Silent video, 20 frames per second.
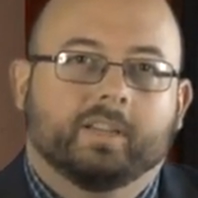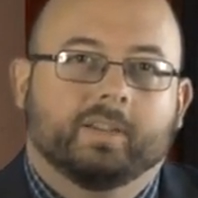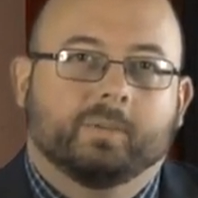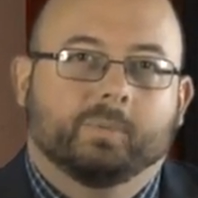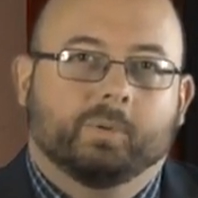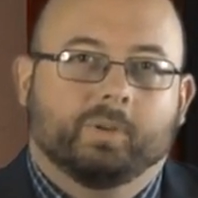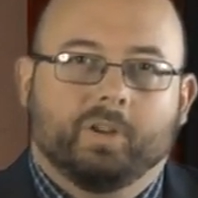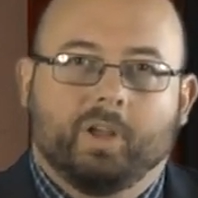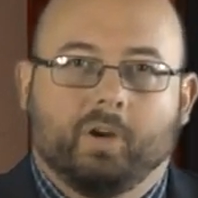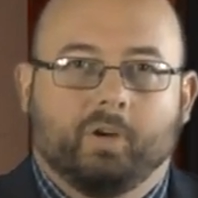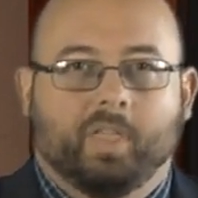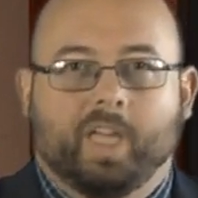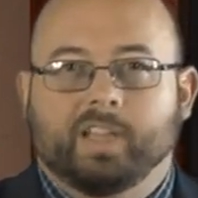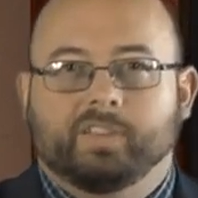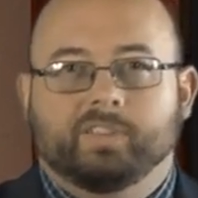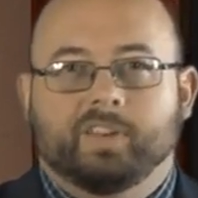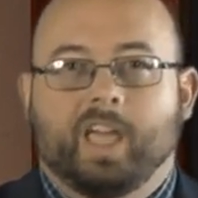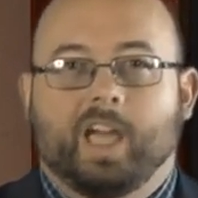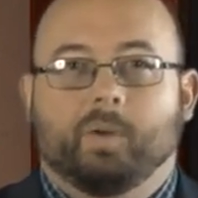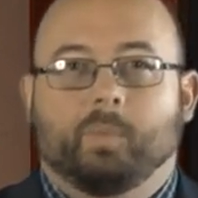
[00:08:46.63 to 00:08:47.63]
Well, no,
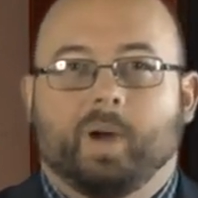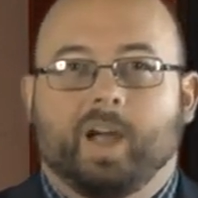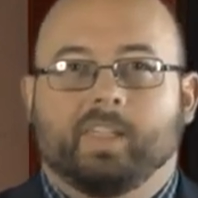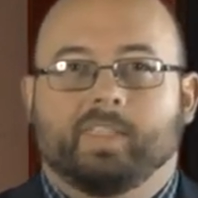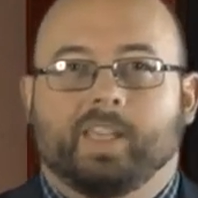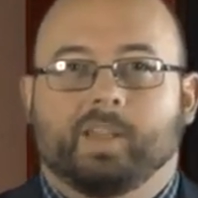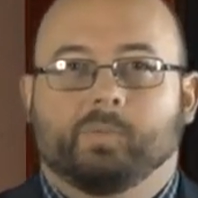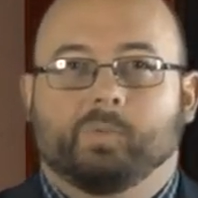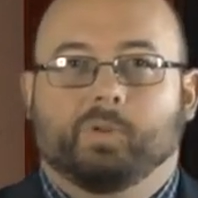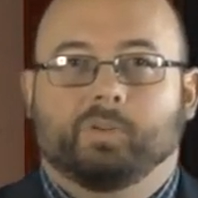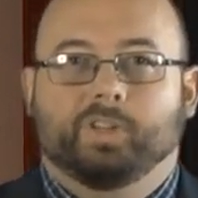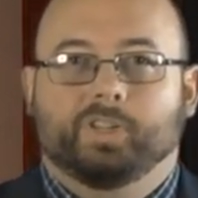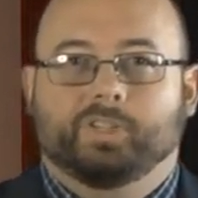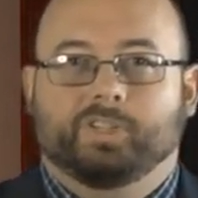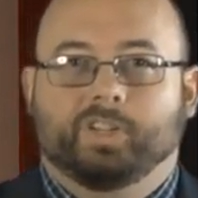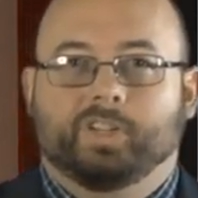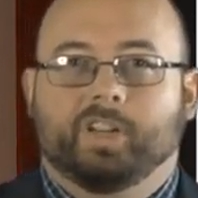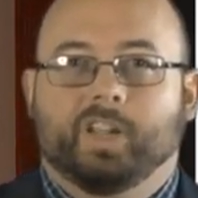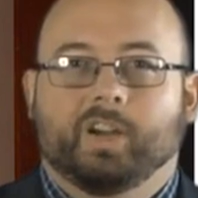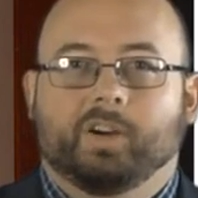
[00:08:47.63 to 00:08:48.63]
that's not why they wanted
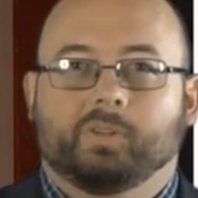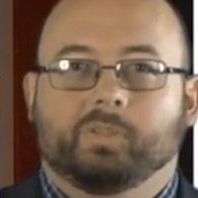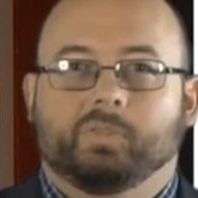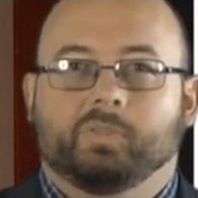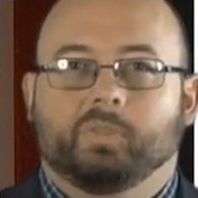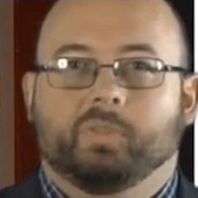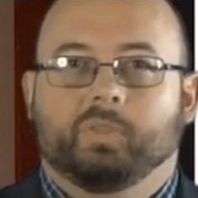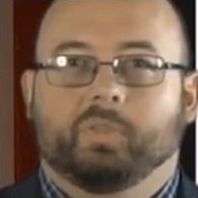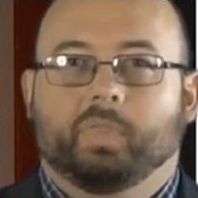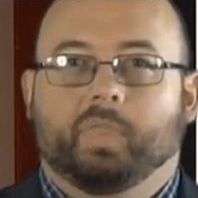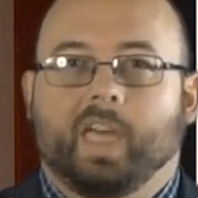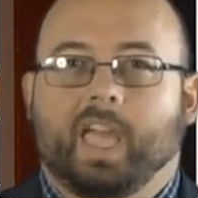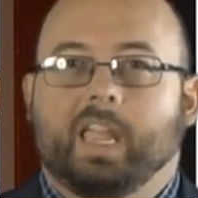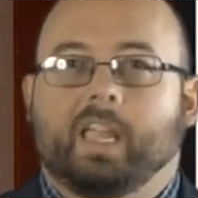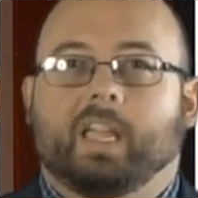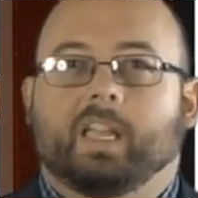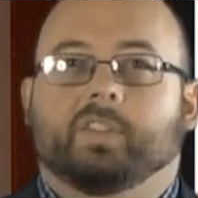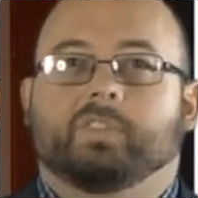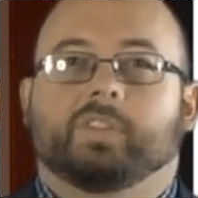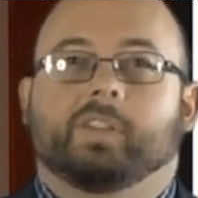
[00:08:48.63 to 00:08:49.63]
to know. They
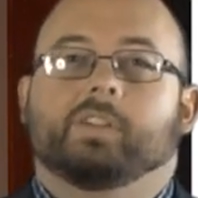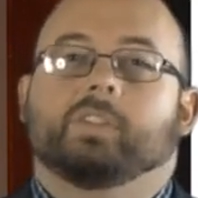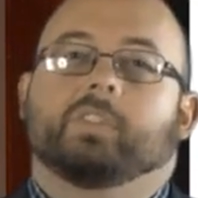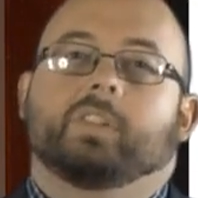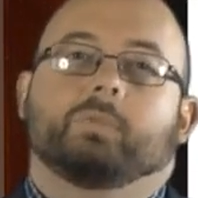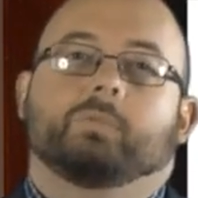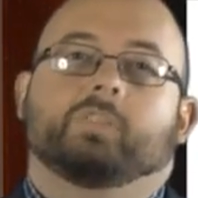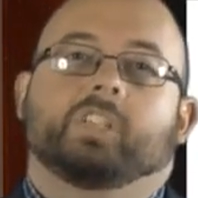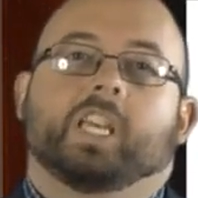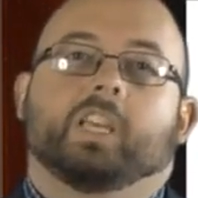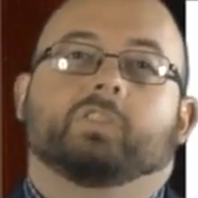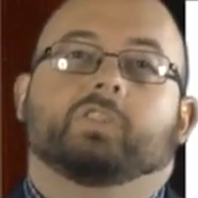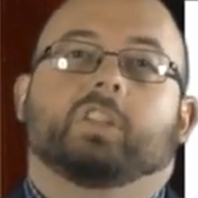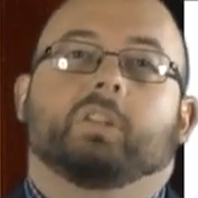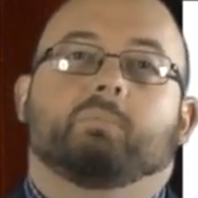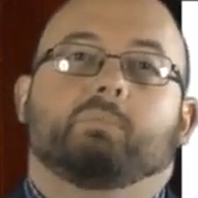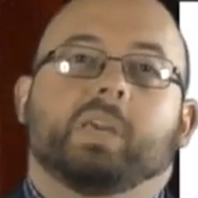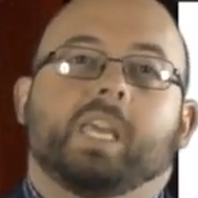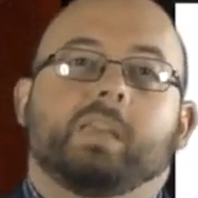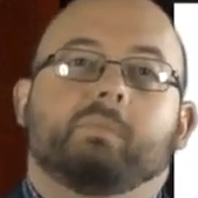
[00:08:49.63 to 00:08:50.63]
considered themselves to
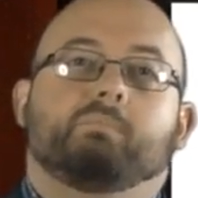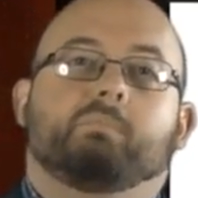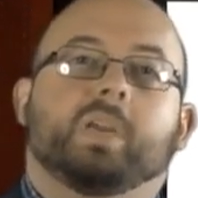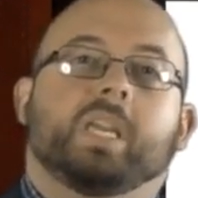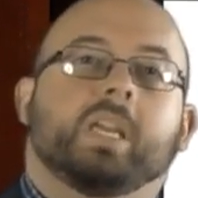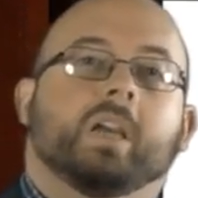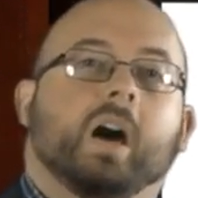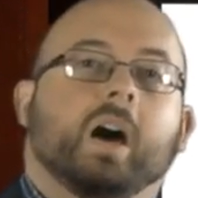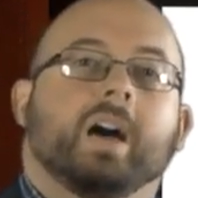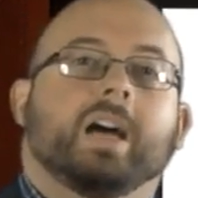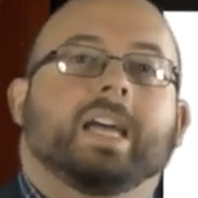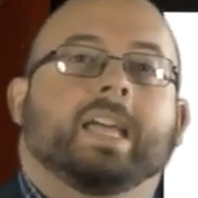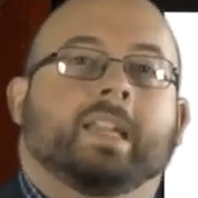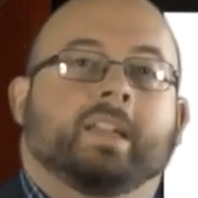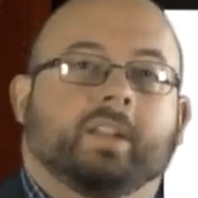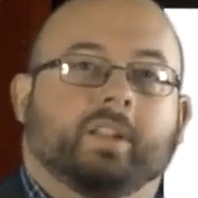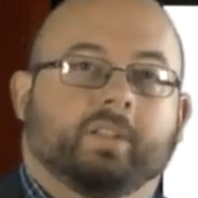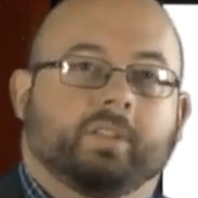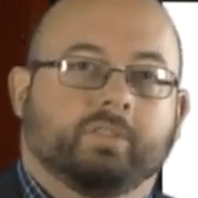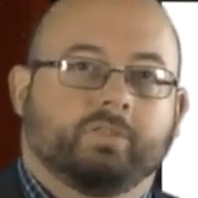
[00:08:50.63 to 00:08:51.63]
be
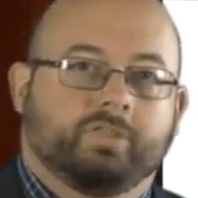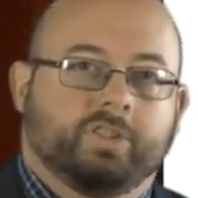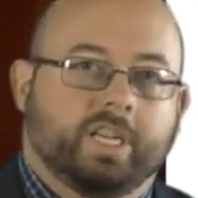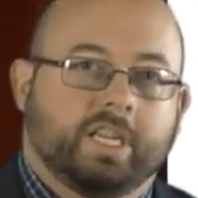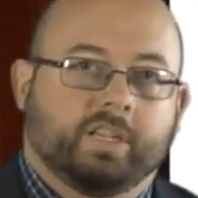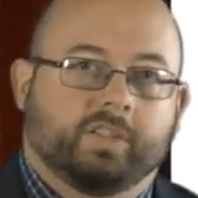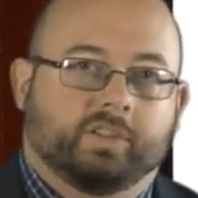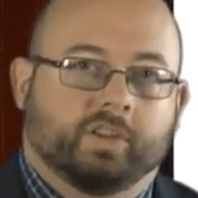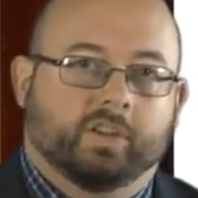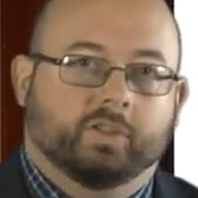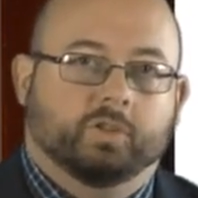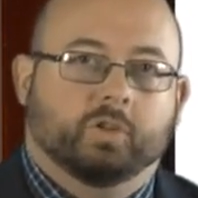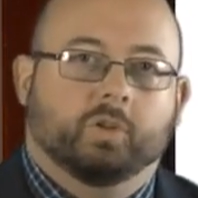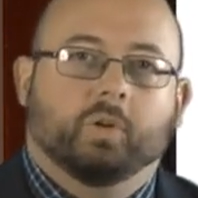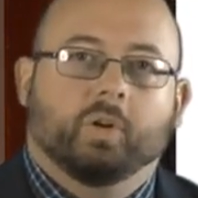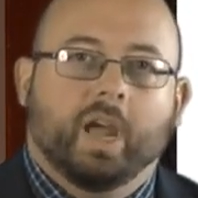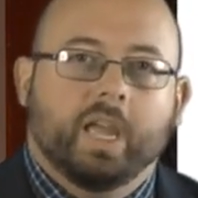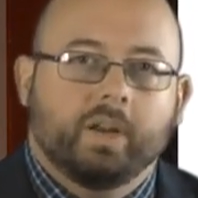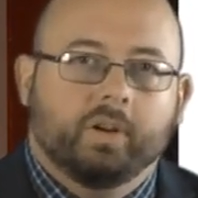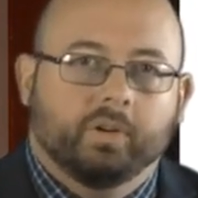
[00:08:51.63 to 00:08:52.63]
beyond Jesus,
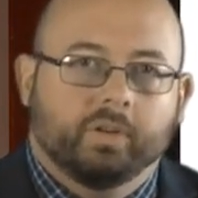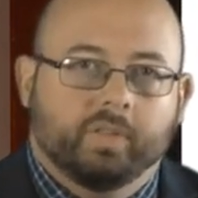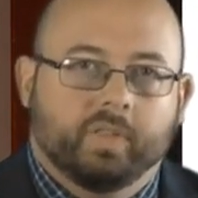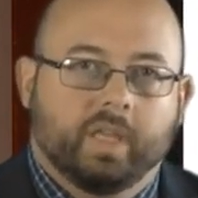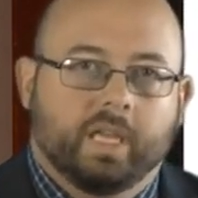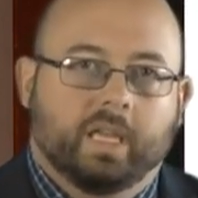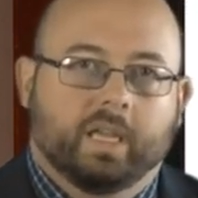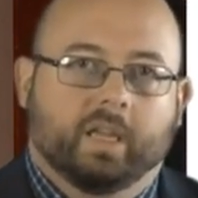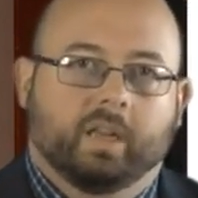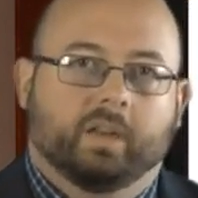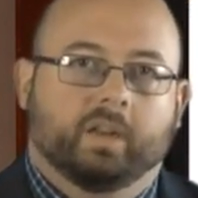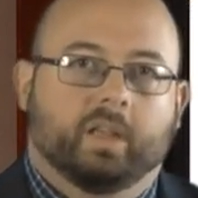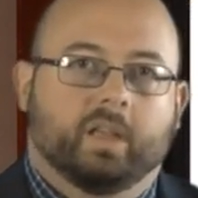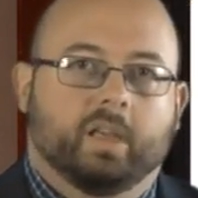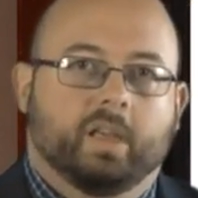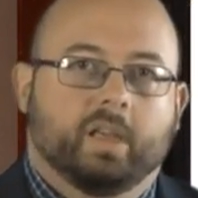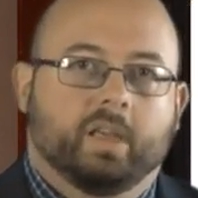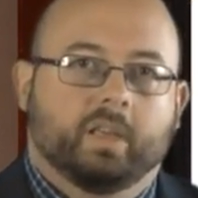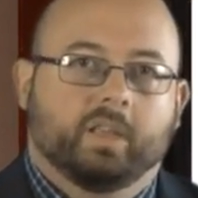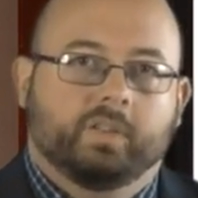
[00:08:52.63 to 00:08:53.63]
greater than
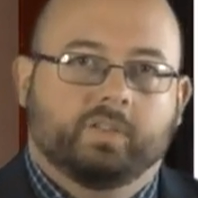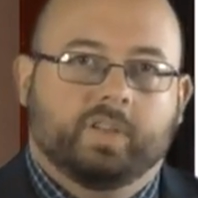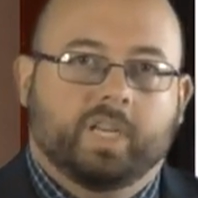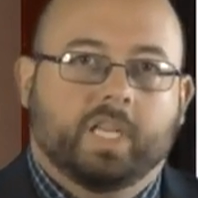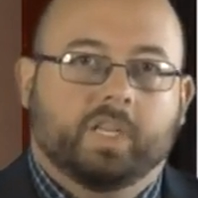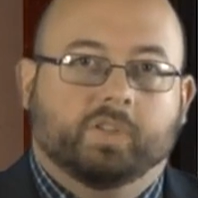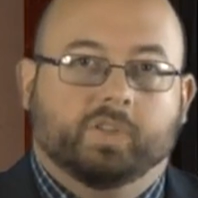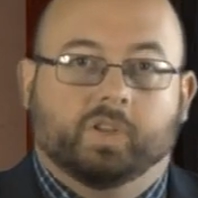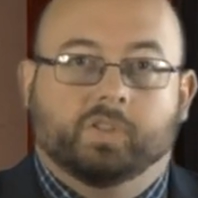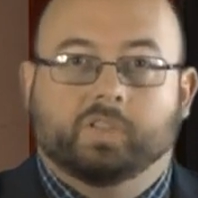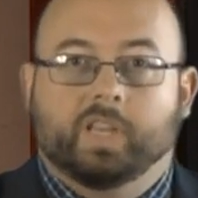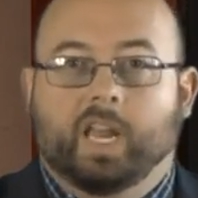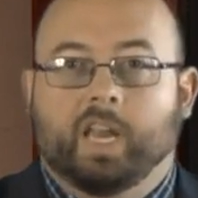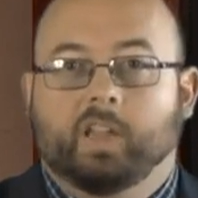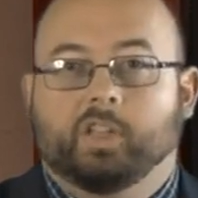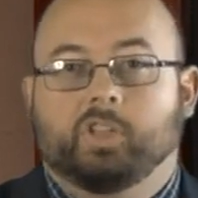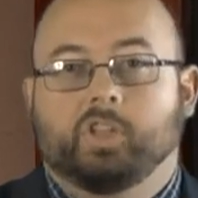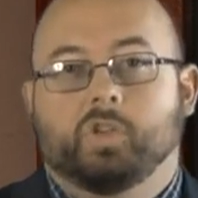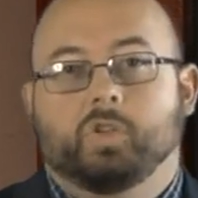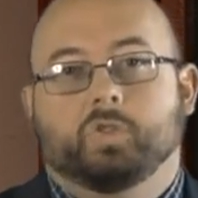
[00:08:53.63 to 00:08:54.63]
Jesus, and
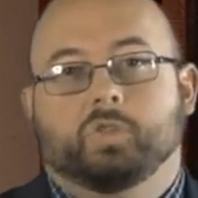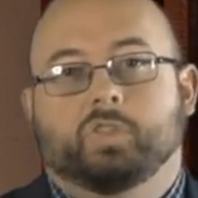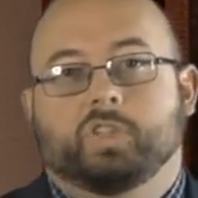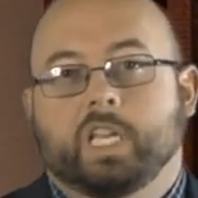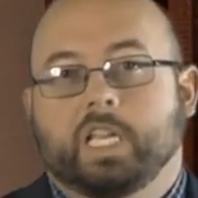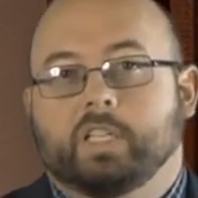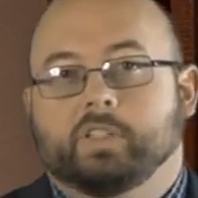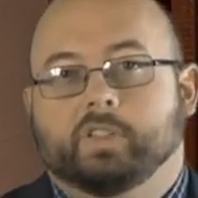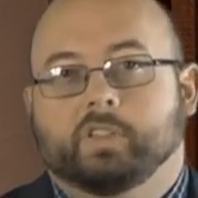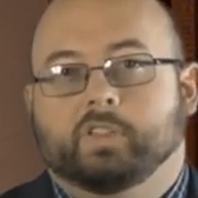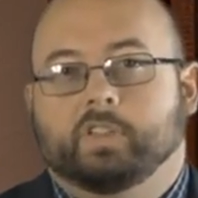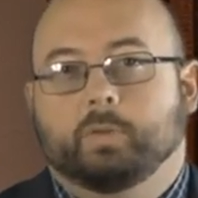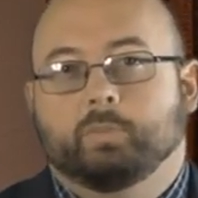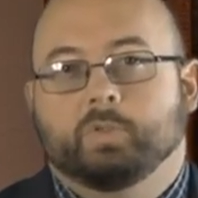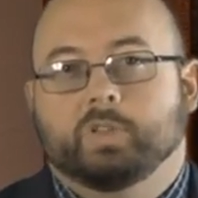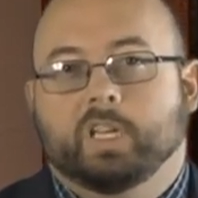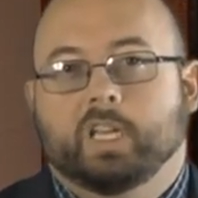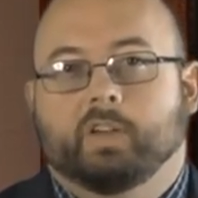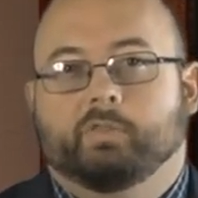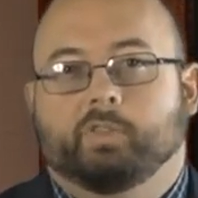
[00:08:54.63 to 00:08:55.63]
accused Jesus
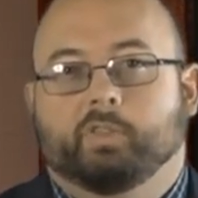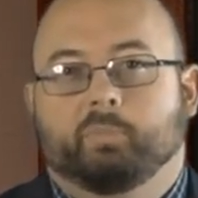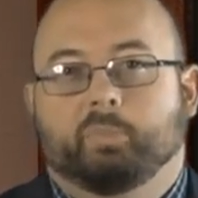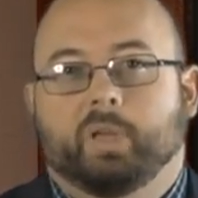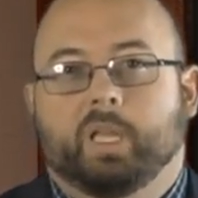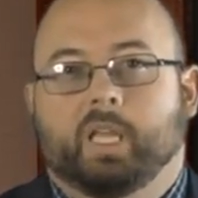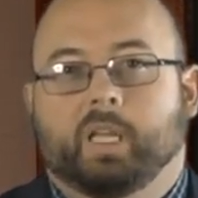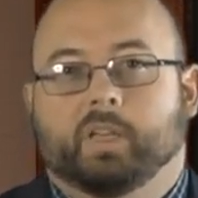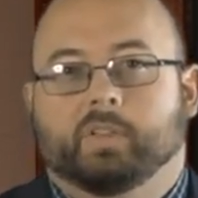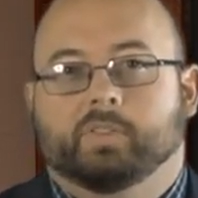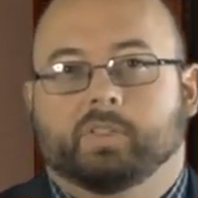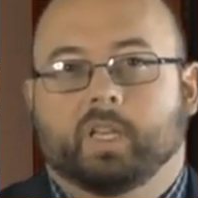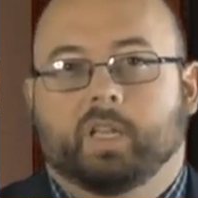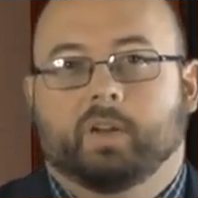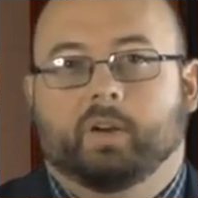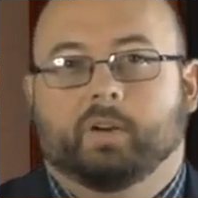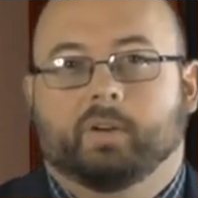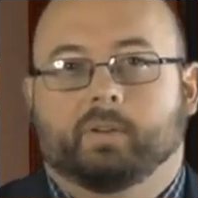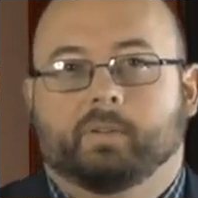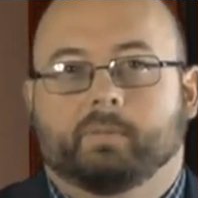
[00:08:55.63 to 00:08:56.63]
himself of being a
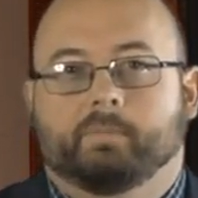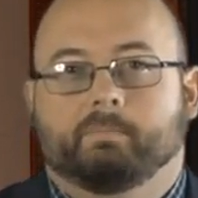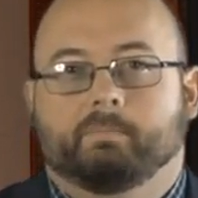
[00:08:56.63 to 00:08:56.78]
sinner.